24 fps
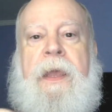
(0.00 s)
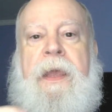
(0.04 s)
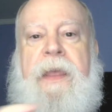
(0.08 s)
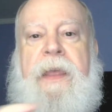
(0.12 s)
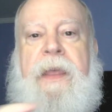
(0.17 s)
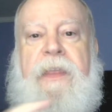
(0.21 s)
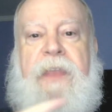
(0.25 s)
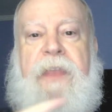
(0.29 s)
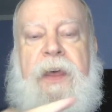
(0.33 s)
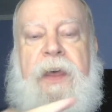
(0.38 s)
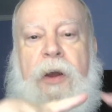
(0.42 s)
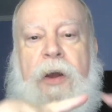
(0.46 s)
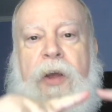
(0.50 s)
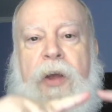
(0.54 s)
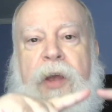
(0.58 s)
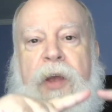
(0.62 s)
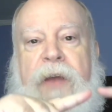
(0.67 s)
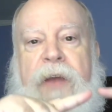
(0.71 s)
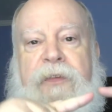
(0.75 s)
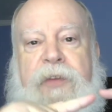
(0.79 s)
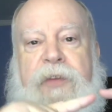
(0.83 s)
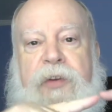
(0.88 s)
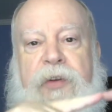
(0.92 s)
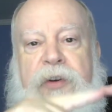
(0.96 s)
Then all you
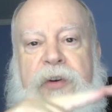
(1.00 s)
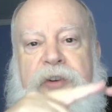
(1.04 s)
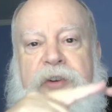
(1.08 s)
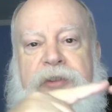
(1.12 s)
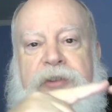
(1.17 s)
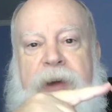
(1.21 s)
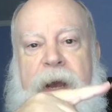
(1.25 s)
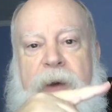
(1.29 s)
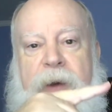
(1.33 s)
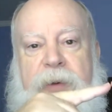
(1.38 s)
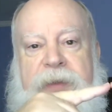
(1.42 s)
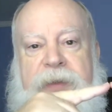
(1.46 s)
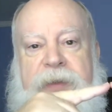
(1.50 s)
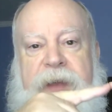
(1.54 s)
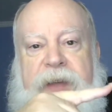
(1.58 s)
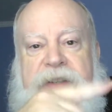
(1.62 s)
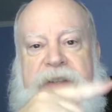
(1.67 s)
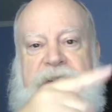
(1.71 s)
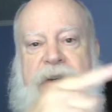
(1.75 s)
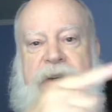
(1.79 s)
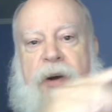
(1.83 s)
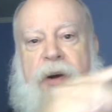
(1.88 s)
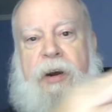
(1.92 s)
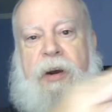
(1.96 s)
have to do to track with that
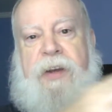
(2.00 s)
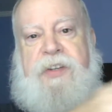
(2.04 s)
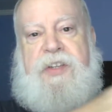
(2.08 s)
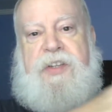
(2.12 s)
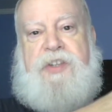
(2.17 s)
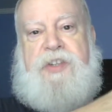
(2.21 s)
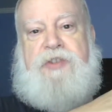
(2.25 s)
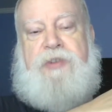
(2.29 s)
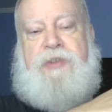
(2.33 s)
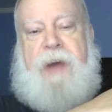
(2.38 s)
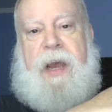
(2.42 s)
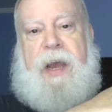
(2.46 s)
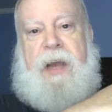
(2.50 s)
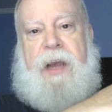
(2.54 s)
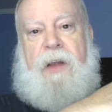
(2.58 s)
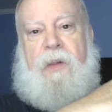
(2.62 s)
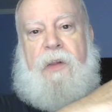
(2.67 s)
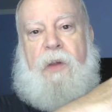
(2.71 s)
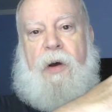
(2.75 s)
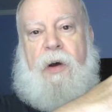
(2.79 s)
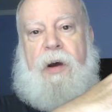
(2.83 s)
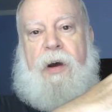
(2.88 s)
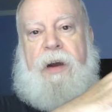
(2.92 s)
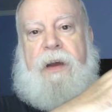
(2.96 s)
star is just track
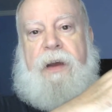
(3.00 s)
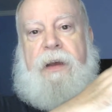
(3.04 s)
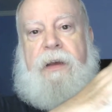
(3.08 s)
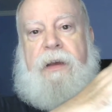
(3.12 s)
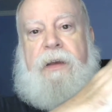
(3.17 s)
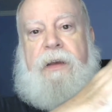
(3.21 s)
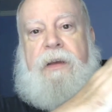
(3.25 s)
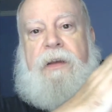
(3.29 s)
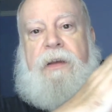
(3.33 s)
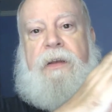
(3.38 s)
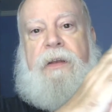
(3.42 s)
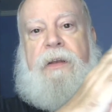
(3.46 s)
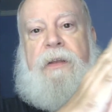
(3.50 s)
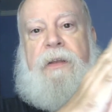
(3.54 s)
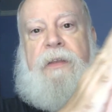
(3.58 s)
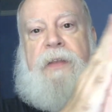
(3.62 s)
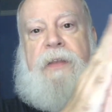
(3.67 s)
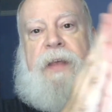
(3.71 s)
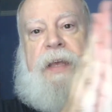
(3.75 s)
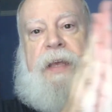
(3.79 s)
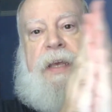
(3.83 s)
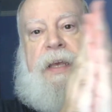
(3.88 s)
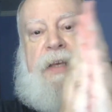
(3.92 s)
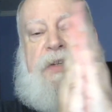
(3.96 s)
along
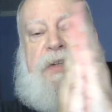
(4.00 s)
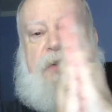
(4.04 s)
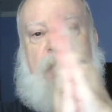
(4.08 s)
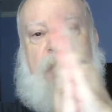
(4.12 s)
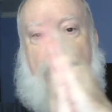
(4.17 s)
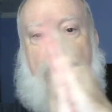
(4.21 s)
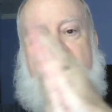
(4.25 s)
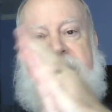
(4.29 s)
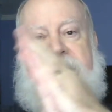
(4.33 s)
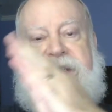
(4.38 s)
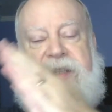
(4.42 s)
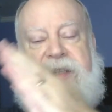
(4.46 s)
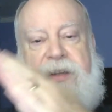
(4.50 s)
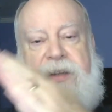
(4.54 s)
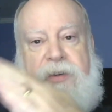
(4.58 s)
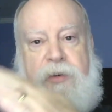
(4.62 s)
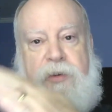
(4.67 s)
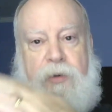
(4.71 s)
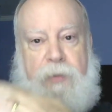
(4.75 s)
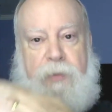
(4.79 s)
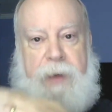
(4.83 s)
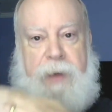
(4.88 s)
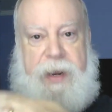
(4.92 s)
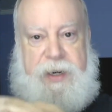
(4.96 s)
the east-west
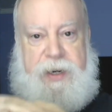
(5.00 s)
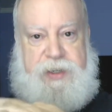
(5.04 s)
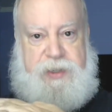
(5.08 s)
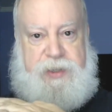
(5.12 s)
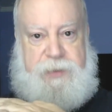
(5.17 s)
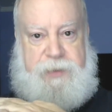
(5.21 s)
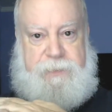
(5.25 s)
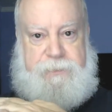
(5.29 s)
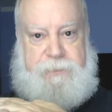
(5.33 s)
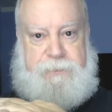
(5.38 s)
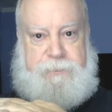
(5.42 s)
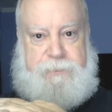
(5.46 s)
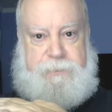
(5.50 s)
direction.